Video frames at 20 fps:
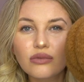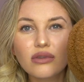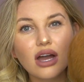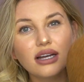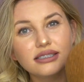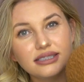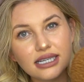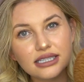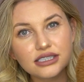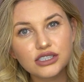
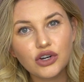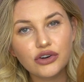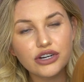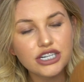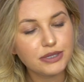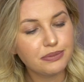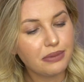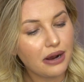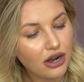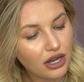I'd say it's an
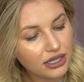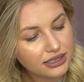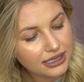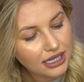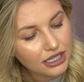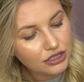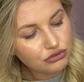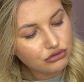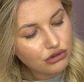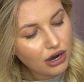orangey brown. I'd
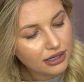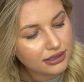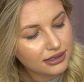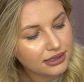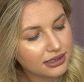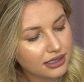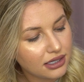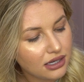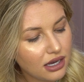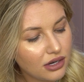say it's
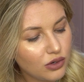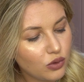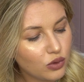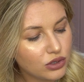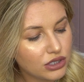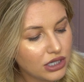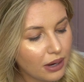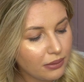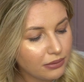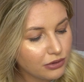rust, an
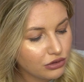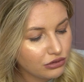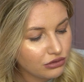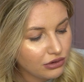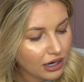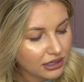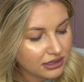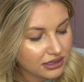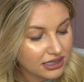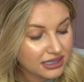autumnal
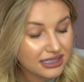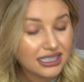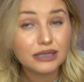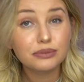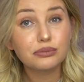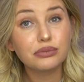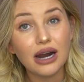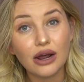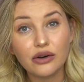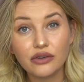rust. It says
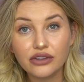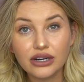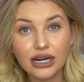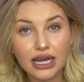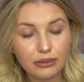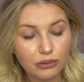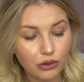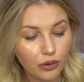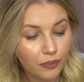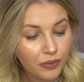brown on the
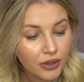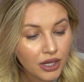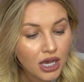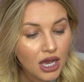label.